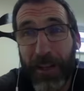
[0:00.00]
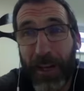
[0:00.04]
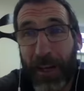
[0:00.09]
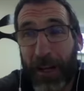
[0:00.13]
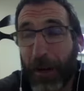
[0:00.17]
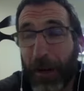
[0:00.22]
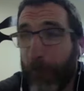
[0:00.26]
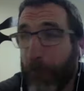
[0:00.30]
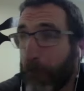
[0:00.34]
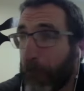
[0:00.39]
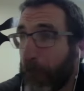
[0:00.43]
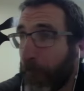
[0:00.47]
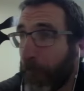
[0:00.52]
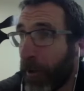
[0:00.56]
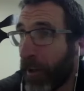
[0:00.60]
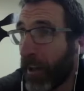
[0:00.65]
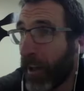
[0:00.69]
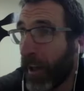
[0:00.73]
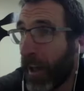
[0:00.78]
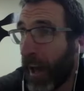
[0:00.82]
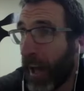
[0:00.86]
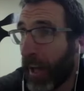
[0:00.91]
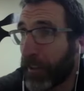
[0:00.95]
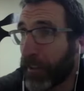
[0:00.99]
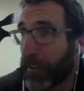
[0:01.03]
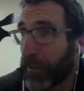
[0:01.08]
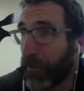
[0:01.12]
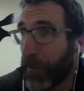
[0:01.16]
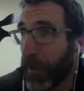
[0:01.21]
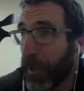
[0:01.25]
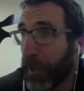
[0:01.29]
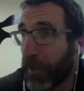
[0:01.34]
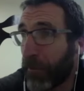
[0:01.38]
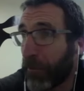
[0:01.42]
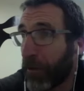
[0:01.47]
And to
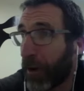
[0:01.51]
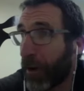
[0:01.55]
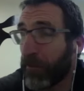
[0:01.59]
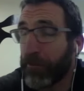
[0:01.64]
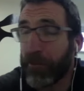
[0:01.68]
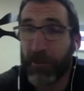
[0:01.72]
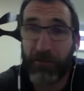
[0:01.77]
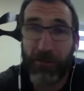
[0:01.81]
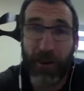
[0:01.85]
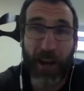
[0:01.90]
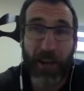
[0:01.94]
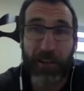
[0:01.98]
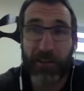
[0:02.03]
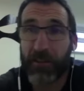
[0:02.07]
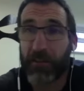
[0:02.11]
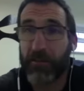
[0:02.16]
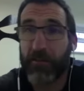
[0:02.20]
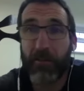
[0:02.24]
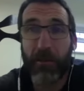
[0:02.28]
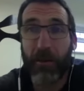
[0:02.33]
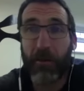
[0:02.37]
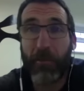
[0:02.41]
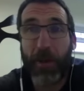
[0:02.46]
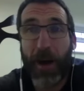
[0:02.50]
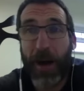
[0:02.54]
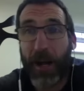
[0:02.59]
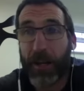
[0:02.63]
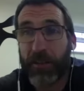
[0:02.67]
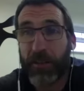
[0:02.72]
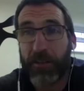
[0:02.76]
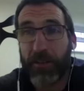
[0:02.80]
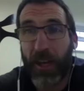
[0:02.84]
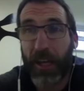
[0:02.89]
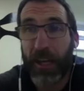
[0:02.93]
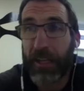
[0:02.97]
be around a dressing room on
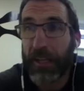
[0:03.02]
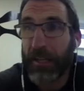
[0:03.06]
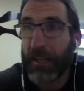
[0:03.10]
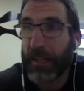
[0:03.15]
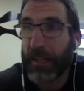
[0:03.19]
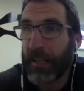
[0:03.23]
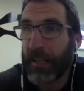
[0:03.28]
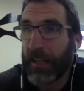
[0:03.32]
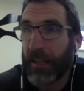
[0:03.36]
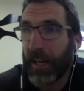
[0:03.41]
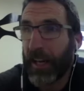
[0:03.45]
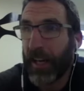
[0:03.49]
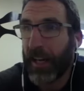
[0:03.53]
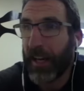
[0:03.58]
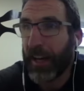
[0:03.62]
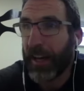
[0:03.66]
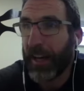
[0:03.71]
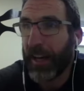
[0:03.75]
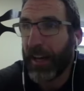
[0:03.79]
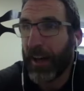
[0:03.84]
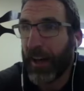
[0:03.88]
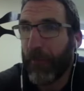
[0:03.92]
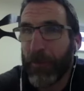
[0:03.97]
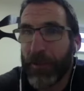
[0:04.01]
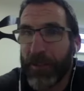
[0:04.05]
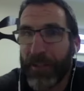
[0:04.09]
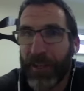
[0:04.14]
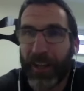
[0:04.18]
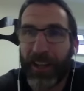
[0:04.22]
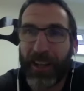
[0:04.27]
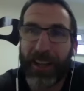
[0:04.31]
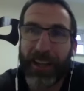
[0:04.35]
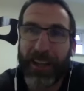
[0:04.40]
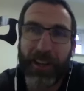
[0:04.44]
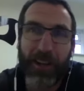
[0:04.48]
match day, and
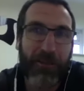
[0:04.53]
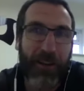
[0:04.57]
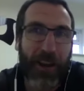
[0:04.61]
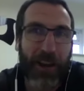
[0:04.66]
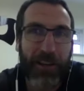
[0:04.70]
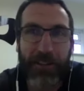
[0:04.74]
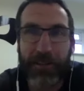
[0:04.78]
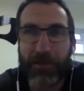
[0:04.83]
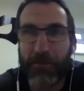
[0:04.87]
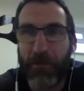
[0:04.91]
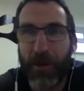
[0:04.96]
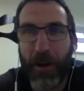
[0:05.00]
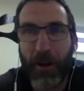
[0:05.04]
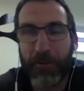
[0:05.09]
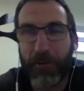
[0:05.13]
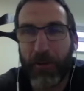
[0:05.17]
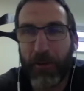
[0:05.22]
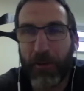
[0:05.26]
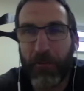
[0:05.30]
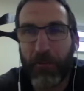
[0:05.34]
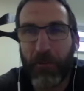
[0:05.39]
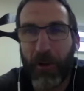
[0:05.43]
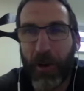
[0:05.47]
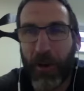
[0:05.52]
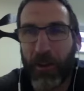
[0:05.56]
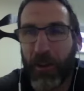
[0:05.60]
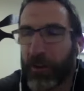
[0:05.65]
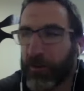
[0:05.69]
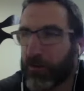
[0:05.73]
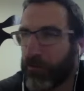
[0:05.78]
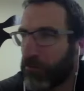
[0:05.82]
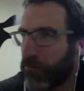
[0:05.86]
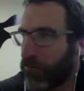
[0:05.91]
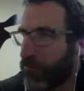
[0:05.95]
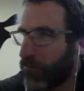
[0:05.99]
particularly in a dressing room after you've won,
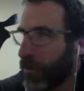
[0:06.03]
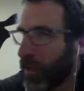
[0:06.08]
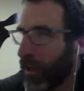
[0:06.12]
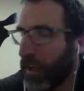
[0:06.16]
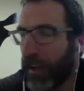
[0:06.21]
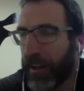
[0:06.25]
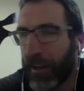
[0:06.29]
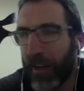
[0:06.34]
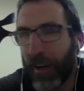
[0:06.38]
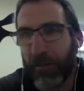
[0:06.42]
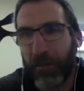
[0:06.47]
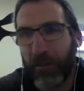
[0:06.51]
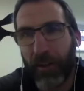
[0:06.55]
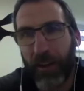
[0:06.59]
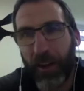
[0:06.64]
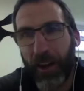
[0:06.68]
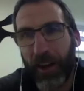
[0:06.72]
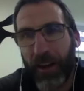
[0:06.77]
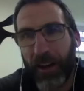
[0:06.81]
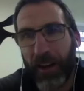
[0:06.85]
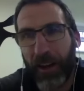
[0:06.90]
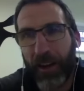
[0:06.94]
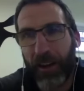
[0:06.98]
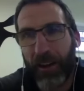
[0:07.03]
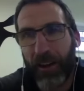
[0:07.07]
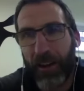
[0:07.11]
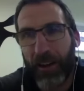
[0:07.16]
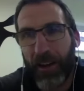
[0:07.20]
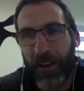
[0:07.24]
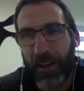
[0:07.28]
there's really nothing like it.